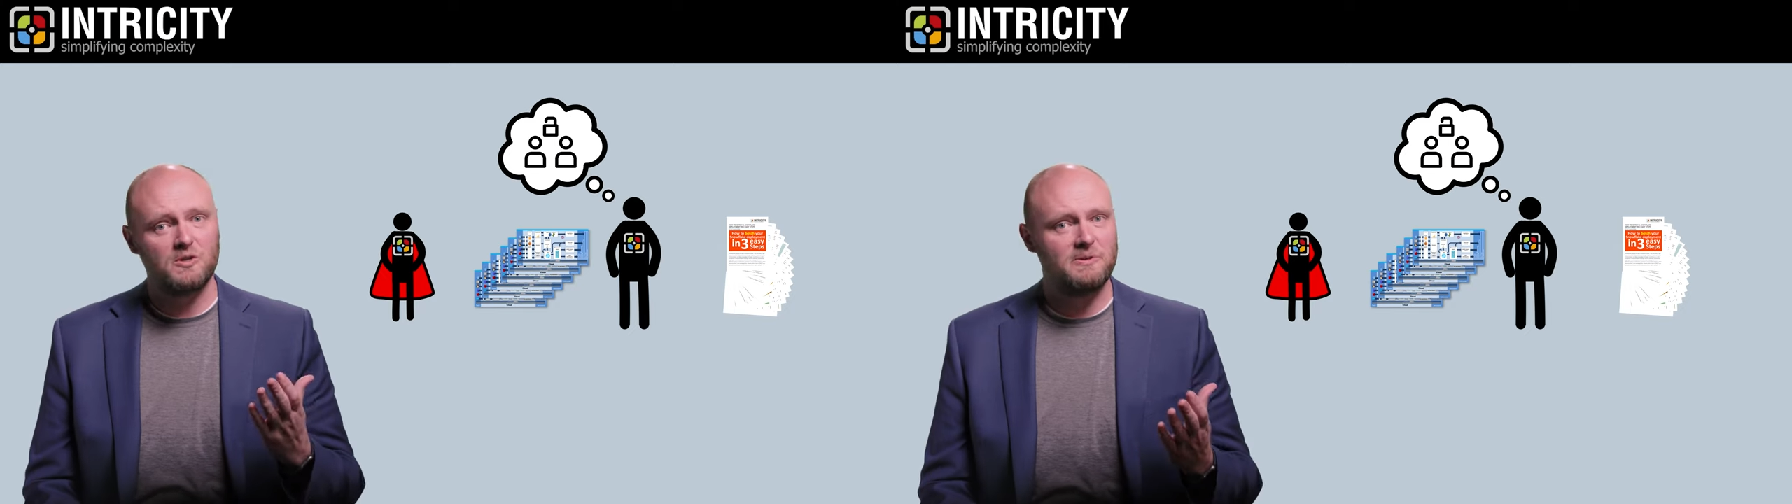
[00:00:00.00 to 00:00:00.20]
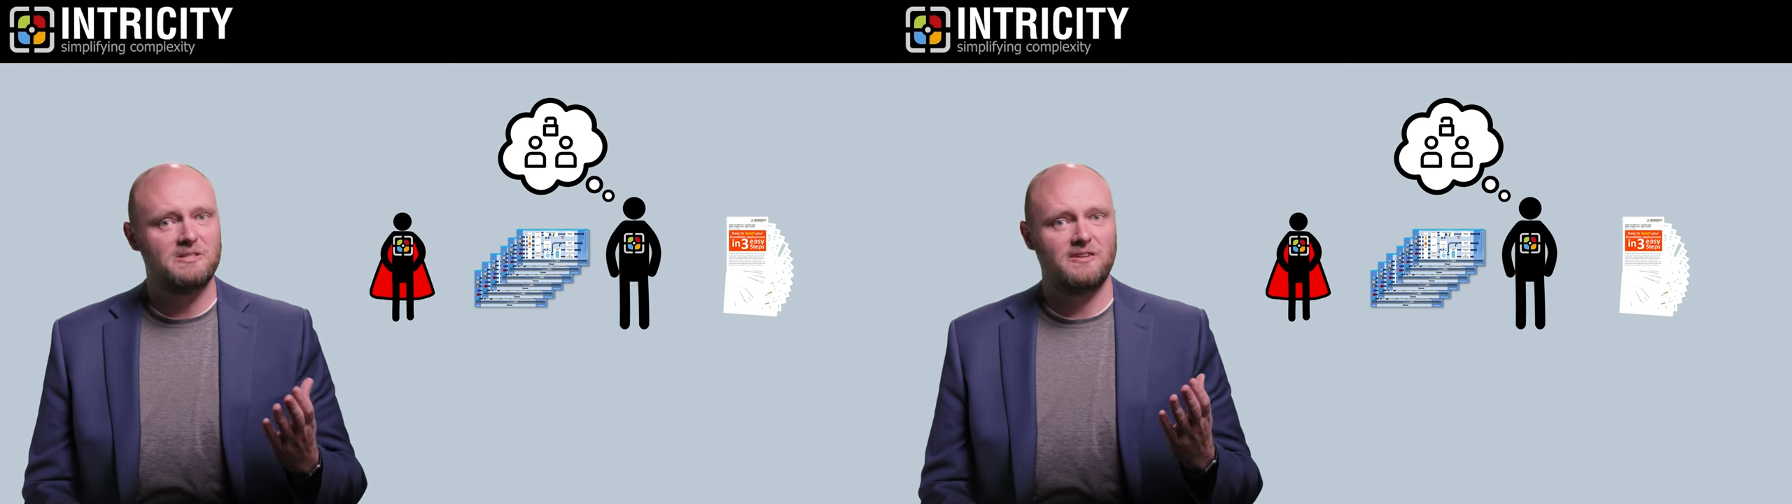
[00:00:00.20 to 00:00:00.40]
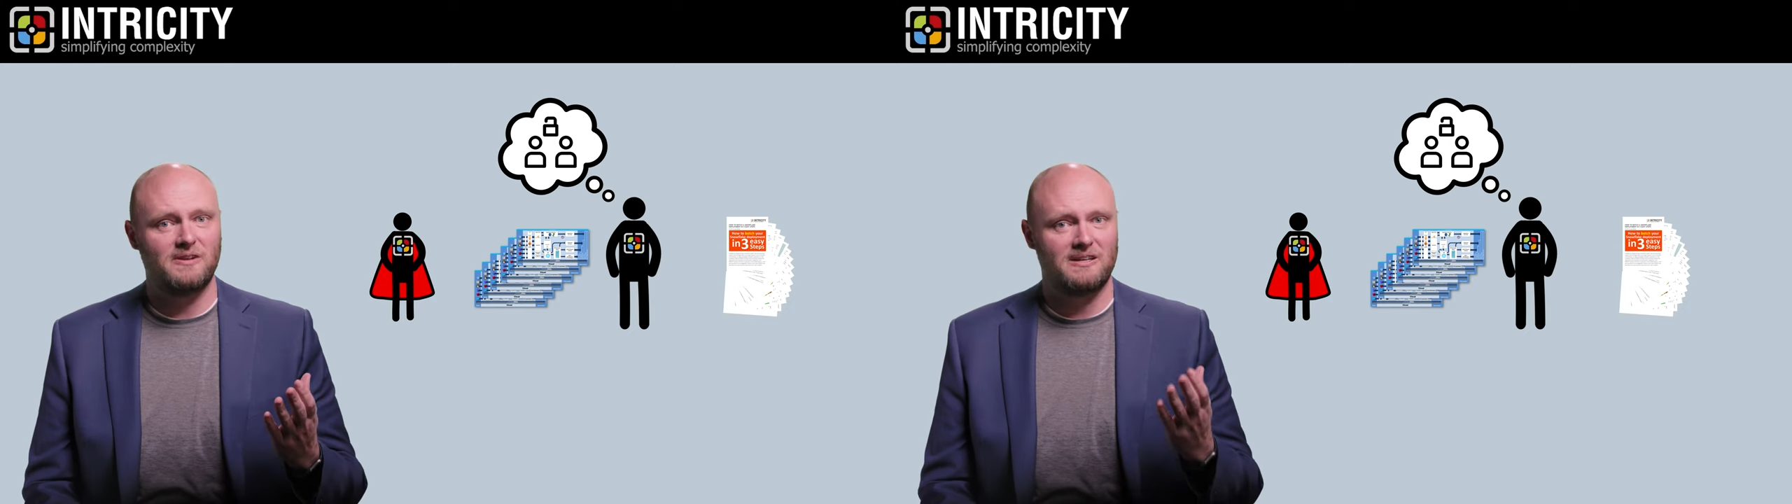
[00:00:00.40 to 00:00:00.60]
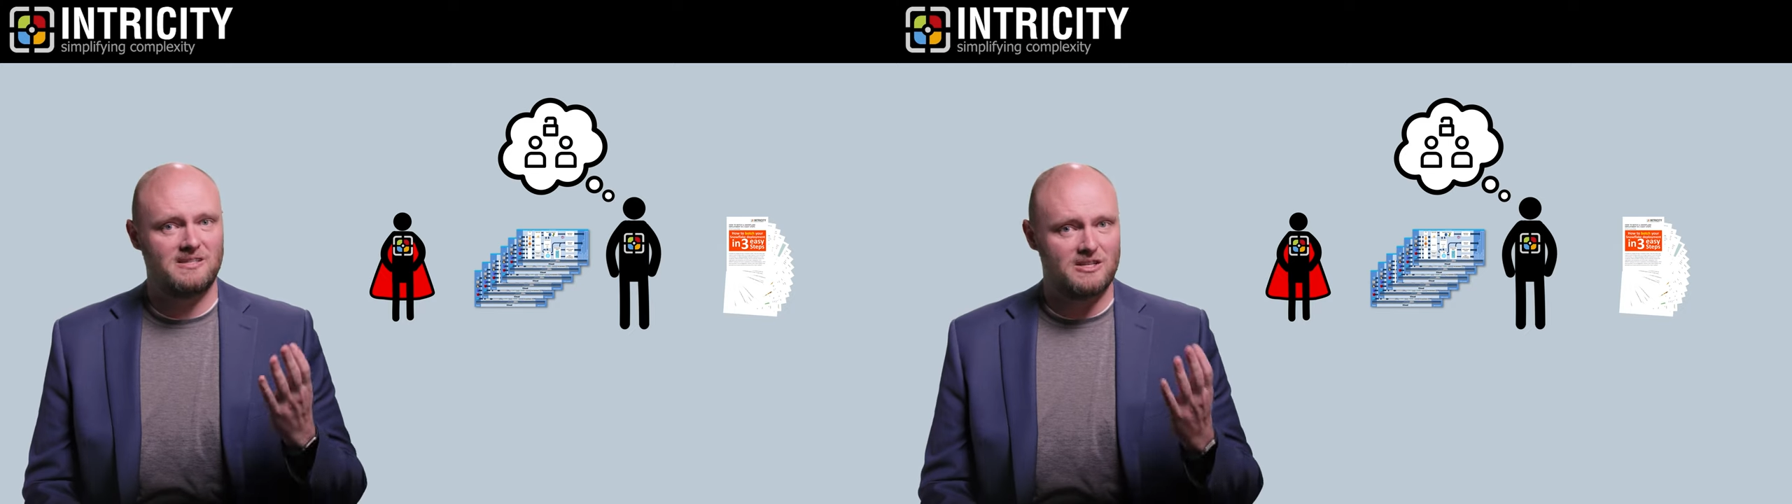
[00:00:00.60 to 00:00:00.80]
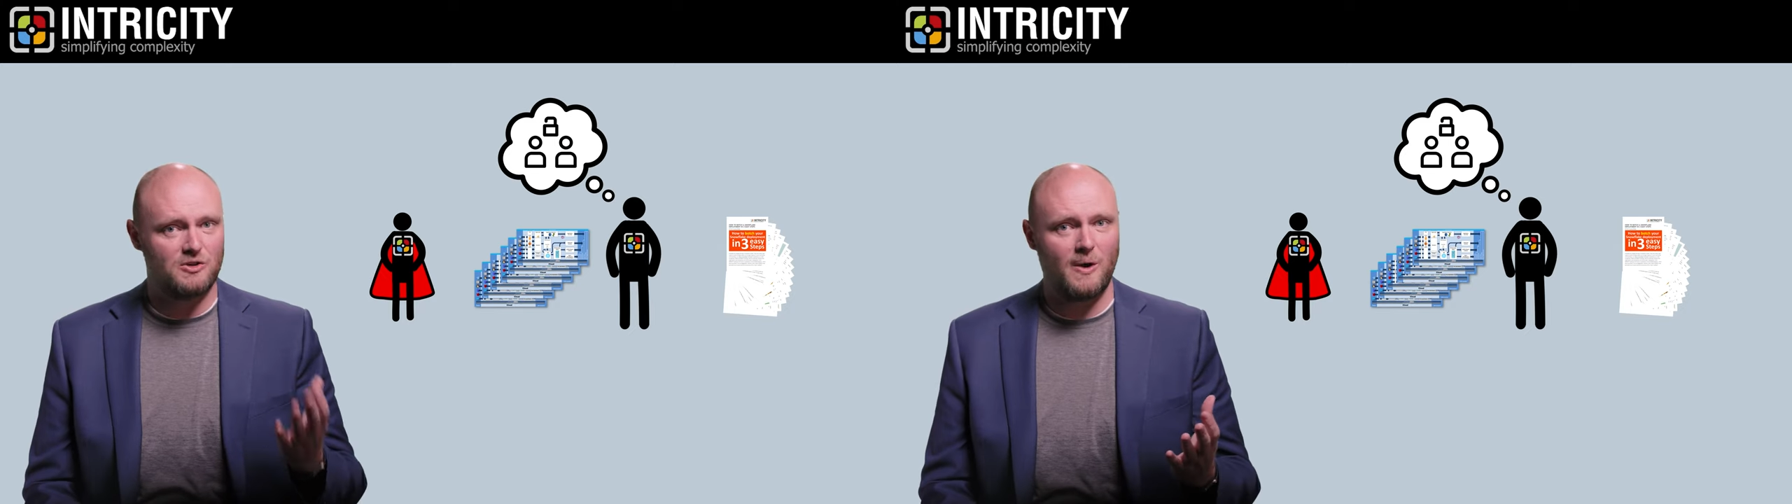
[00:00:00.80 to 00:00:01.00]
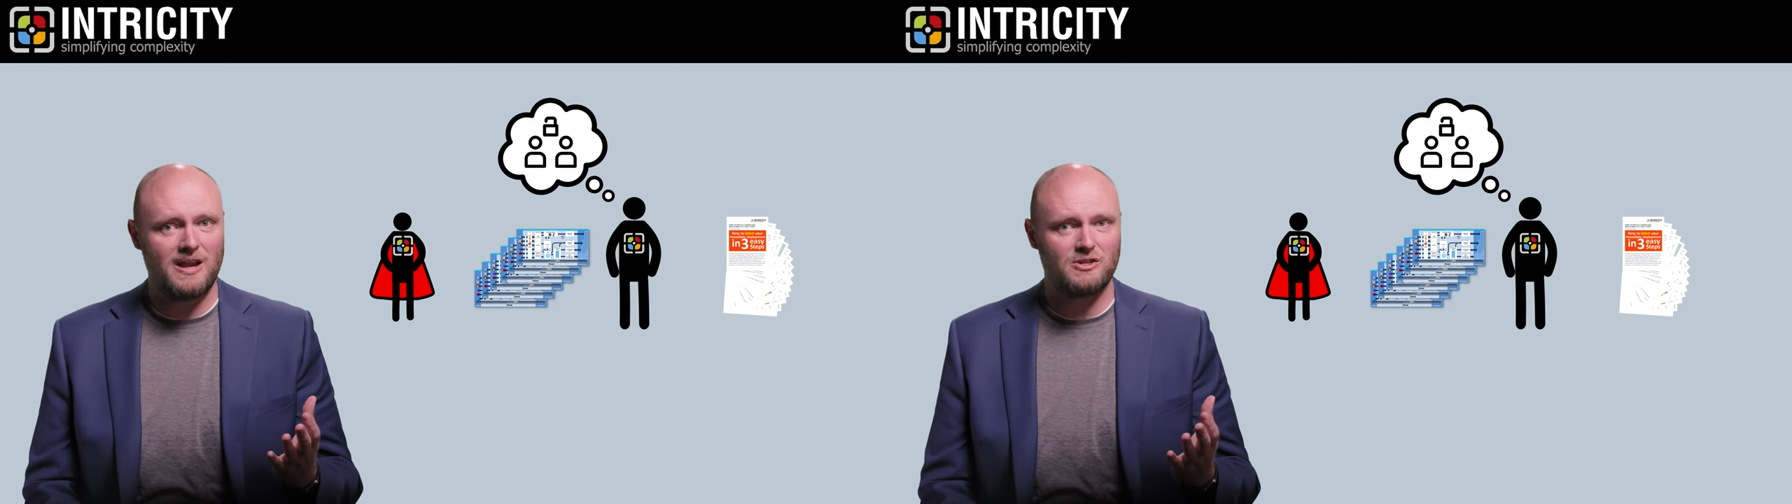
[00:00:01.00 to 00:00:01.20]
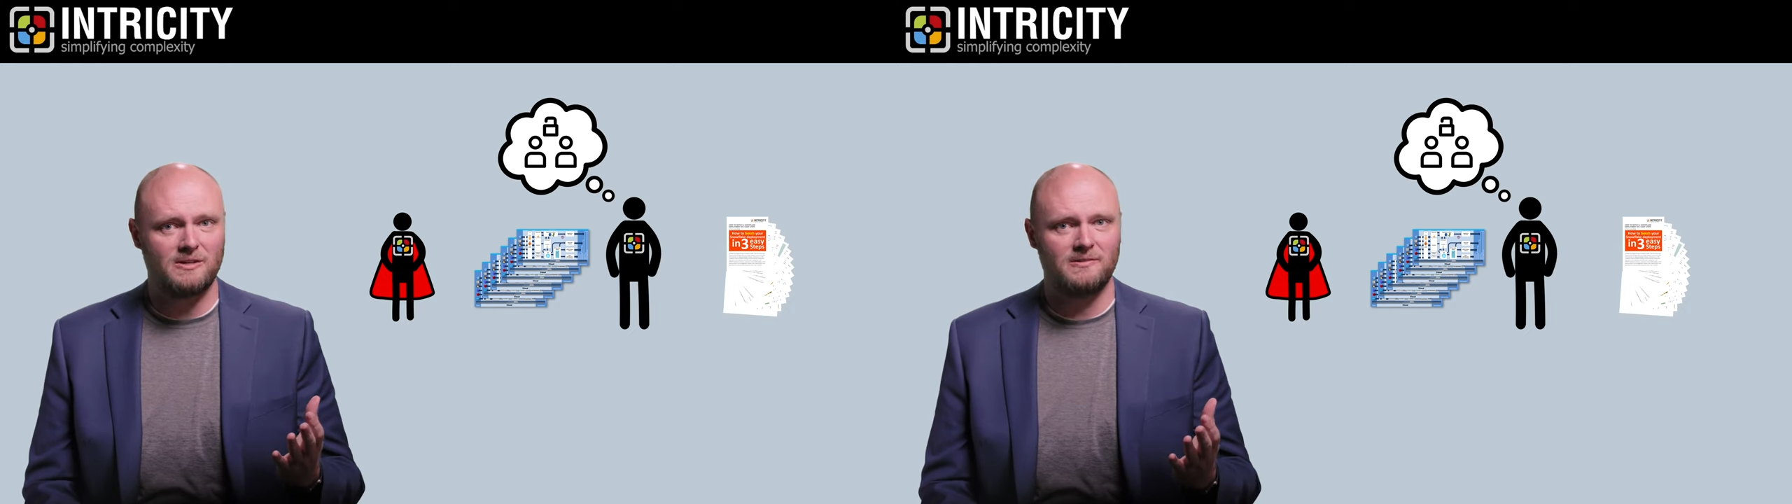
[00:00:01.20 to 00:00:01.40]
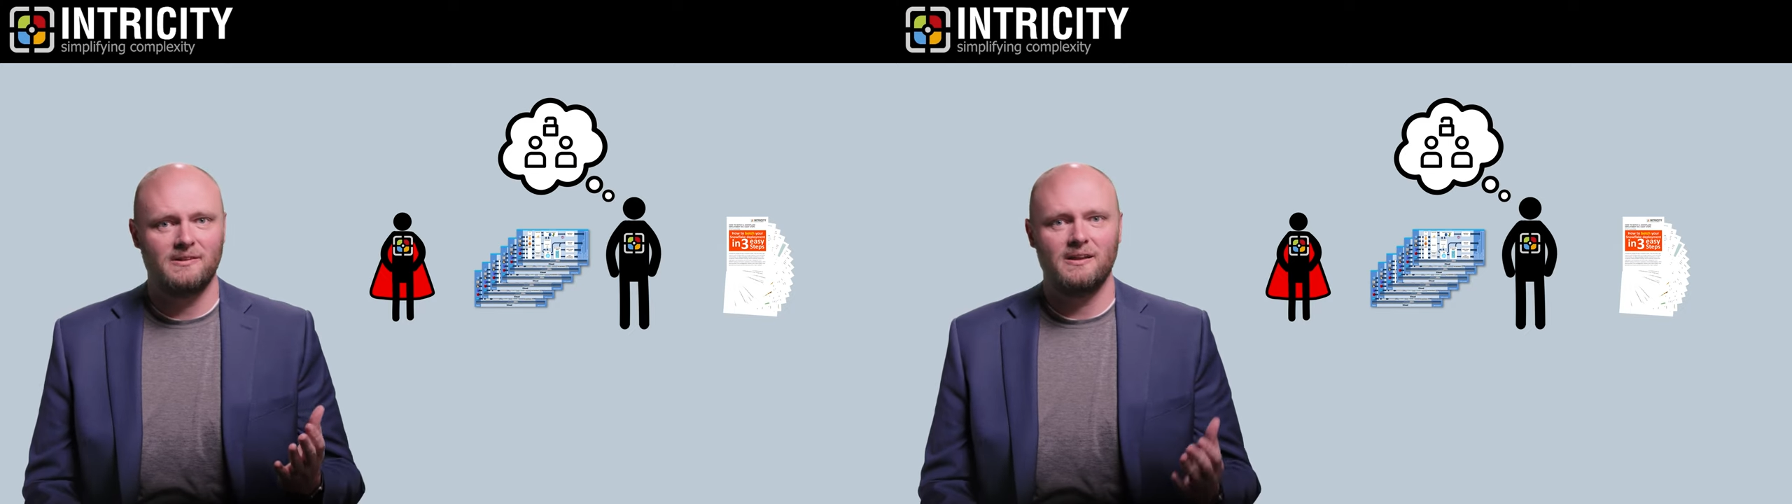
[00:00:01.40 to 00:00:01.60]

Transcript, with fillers: specific situation,